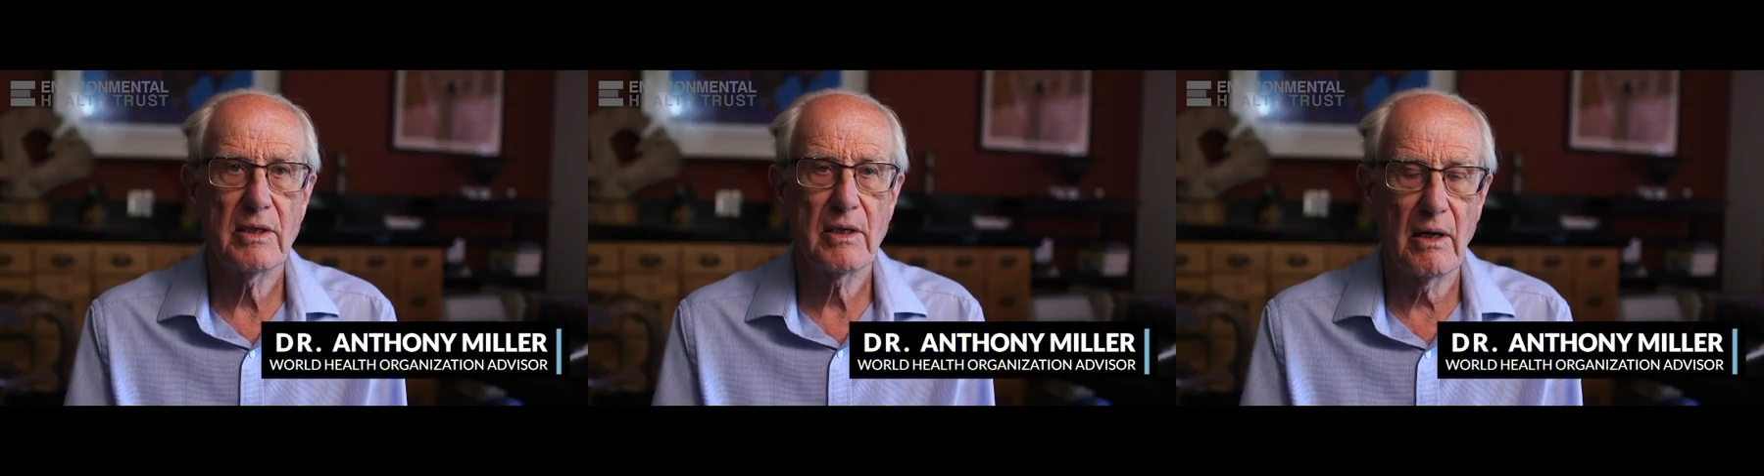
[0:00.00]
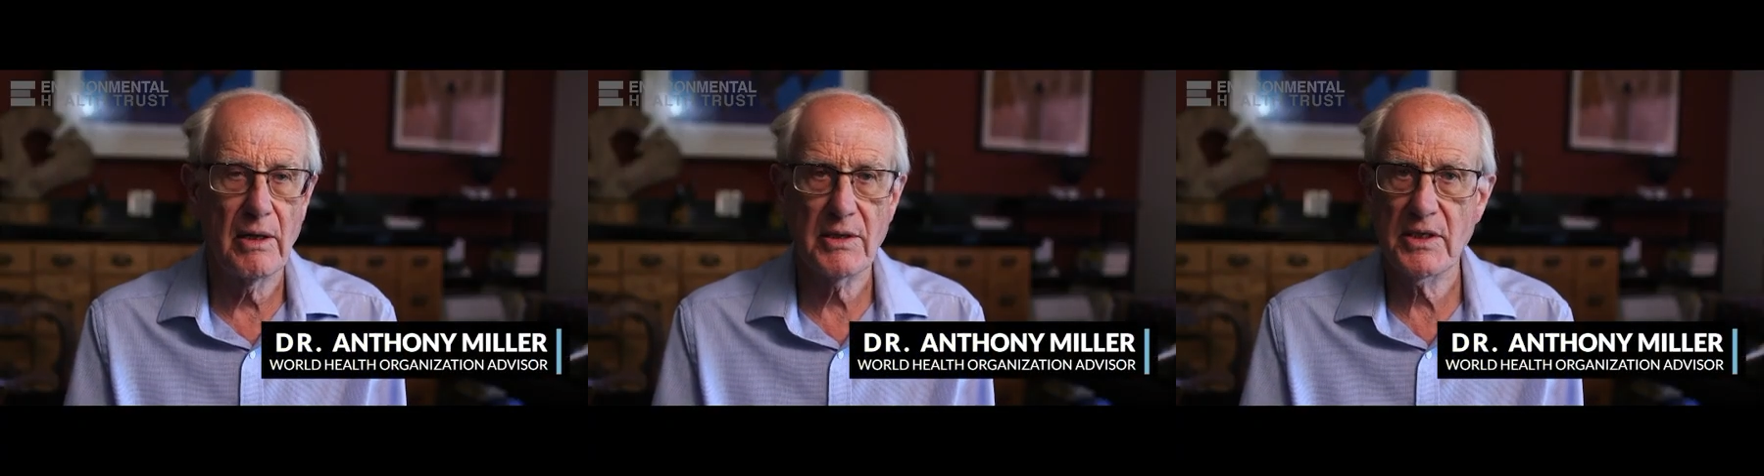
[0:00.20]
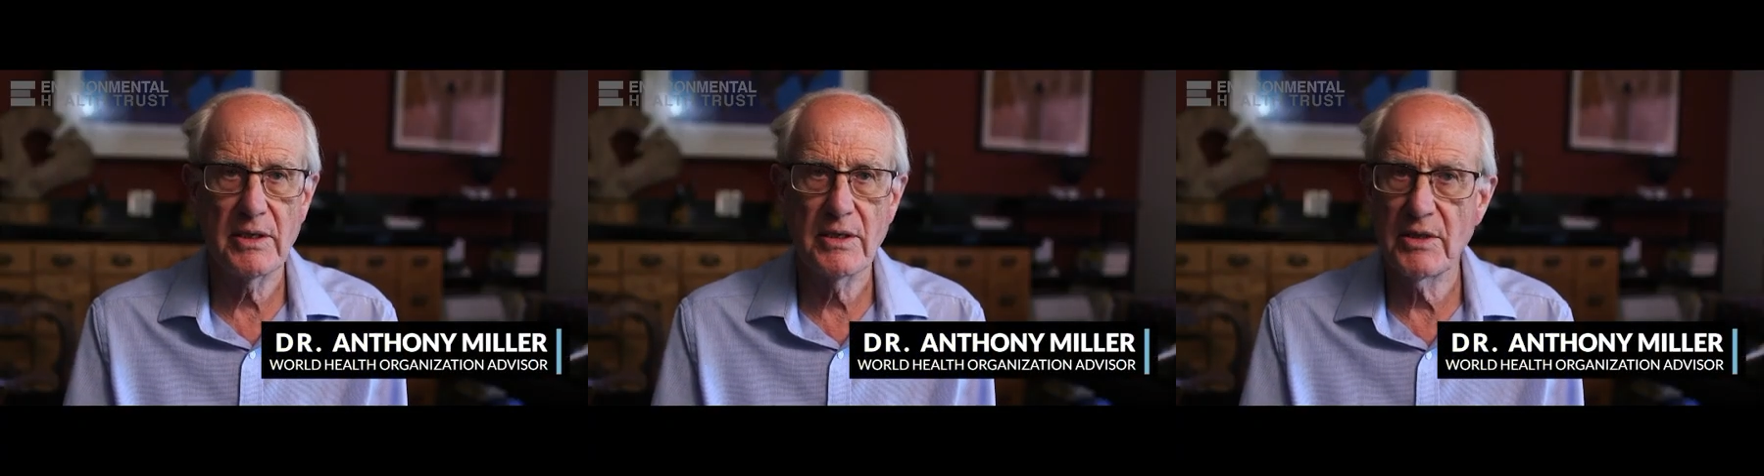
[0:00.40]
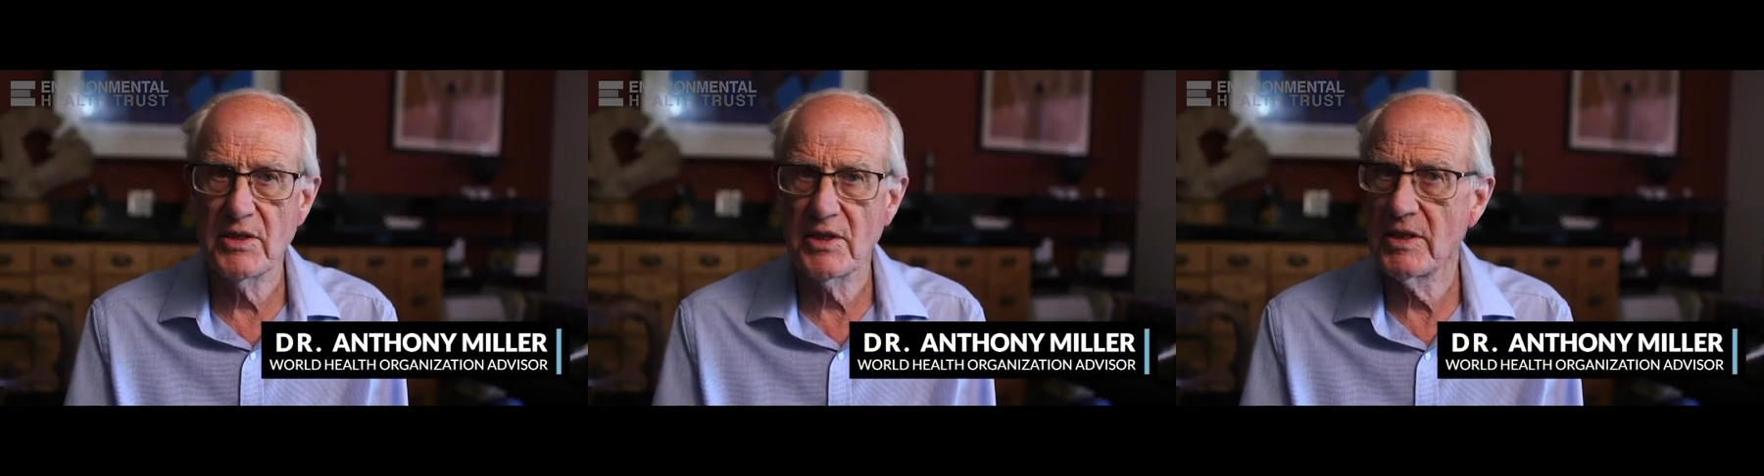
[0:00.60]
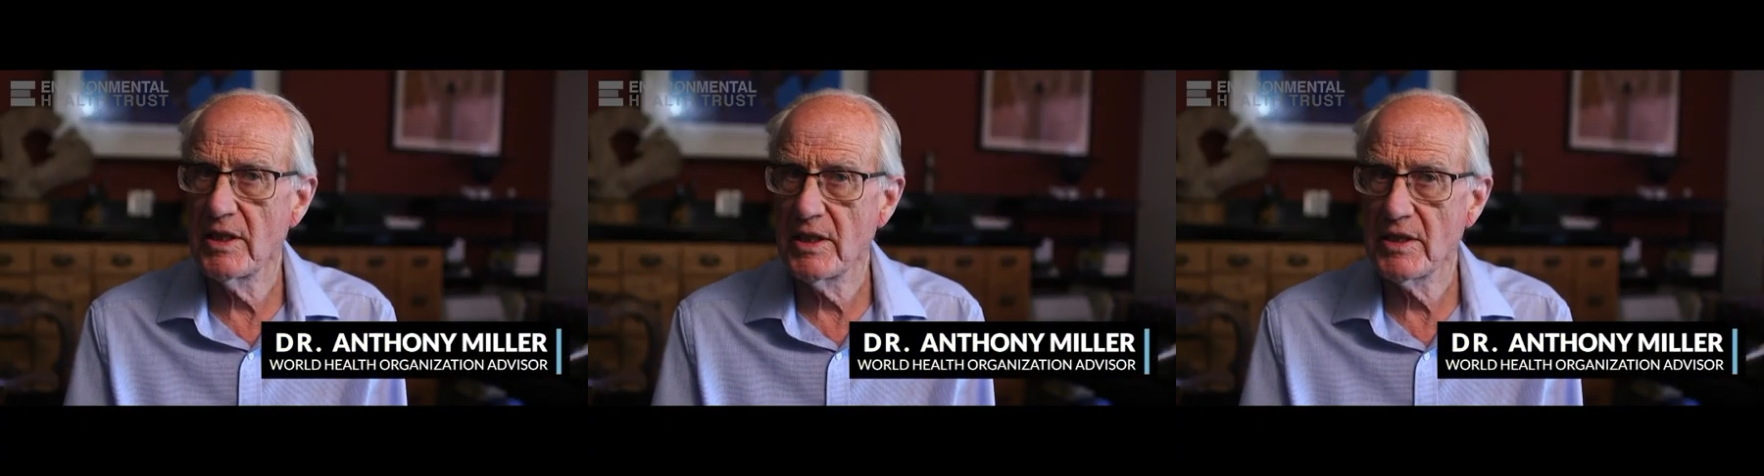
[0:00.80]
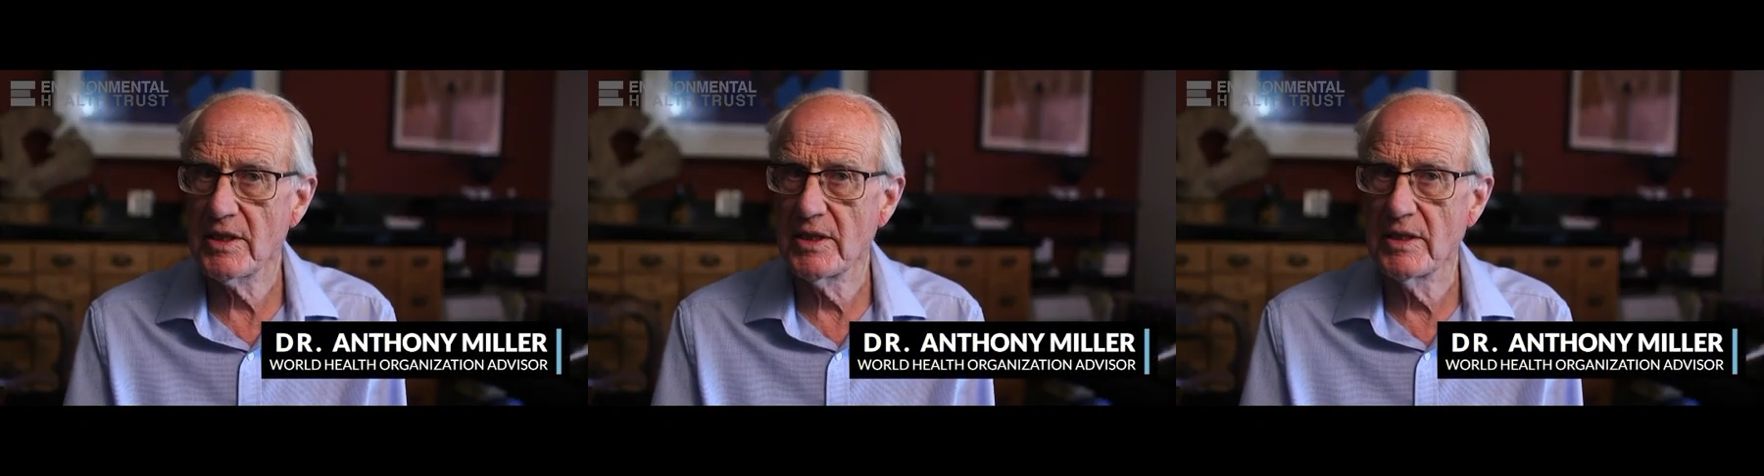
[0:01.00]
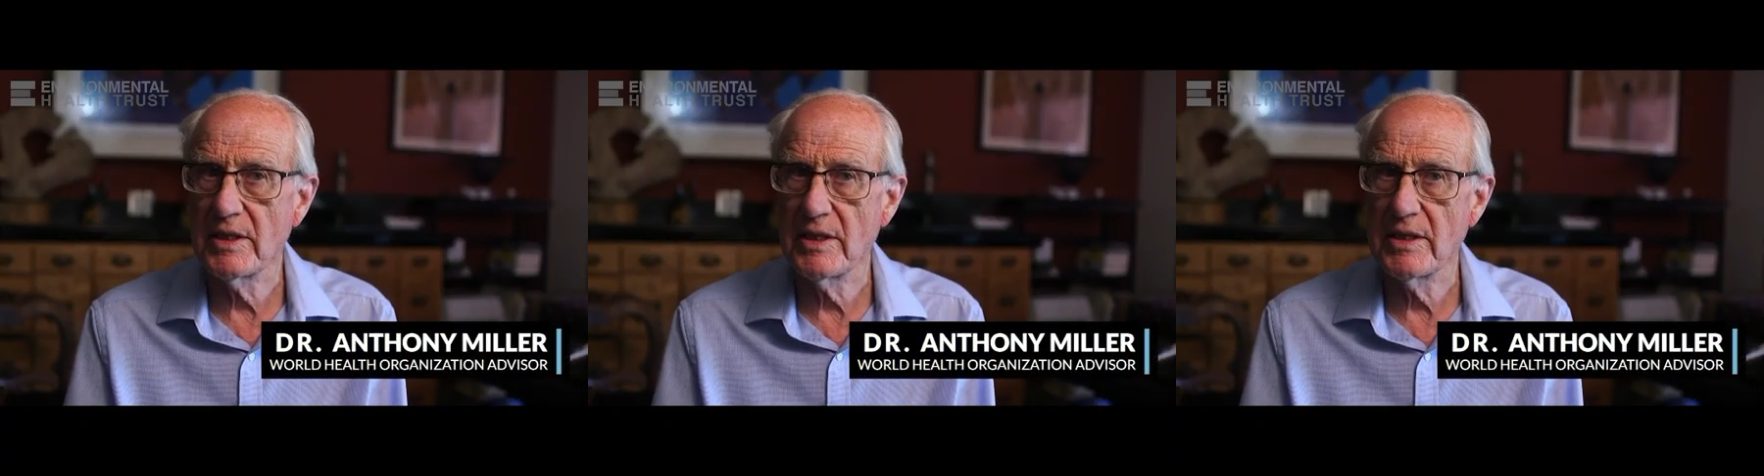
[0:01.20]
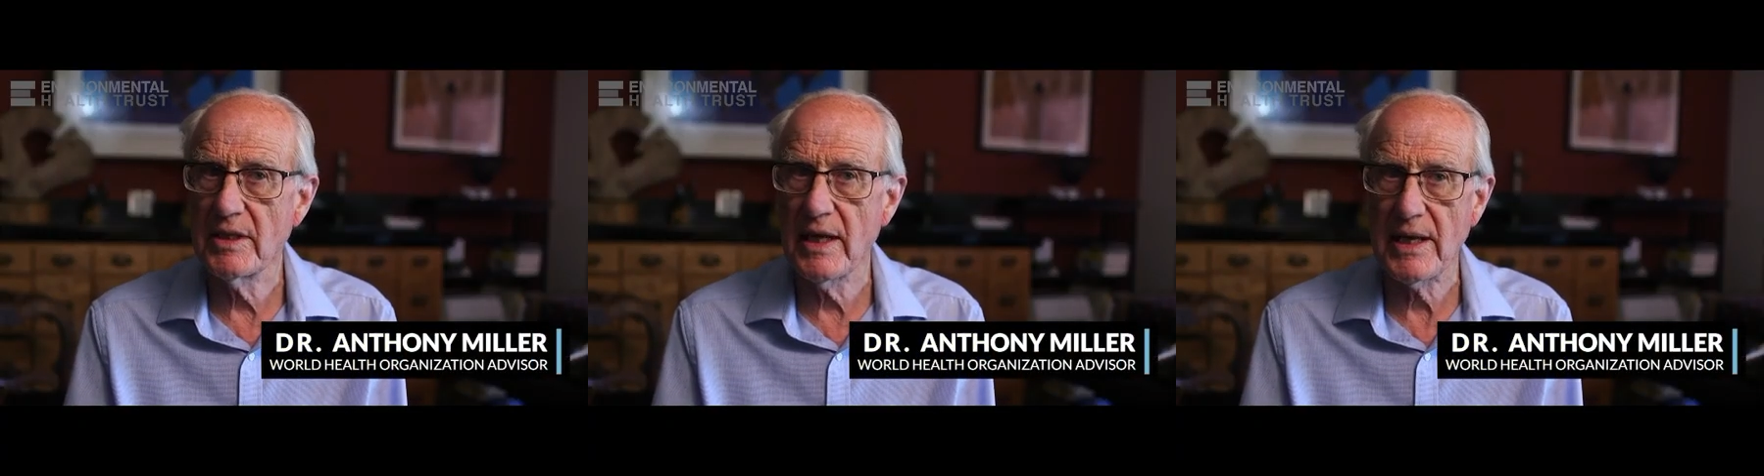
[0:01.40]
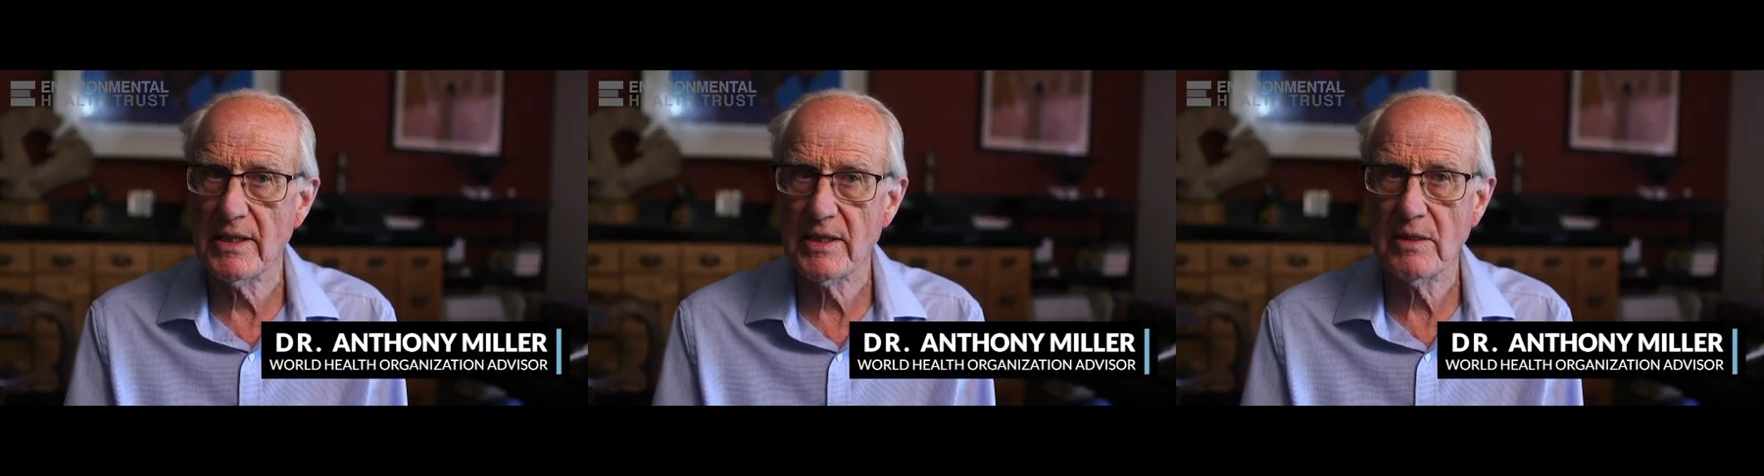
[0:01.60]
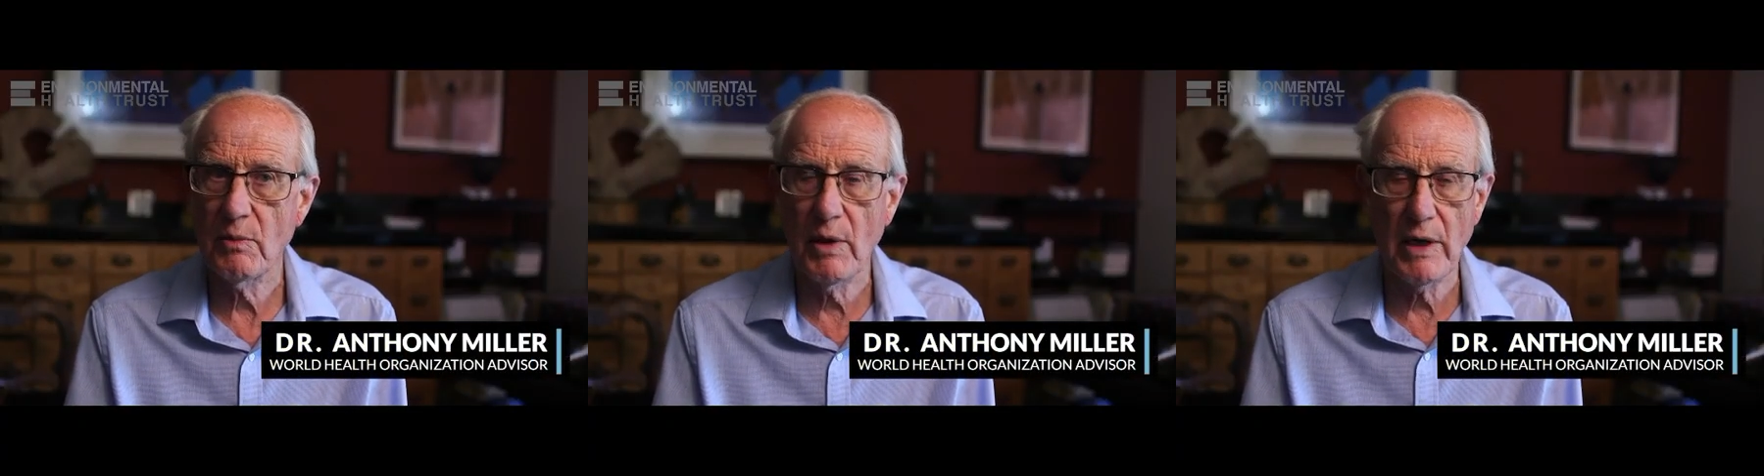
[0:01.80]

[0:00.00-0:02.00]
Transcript: carcinogenicity test,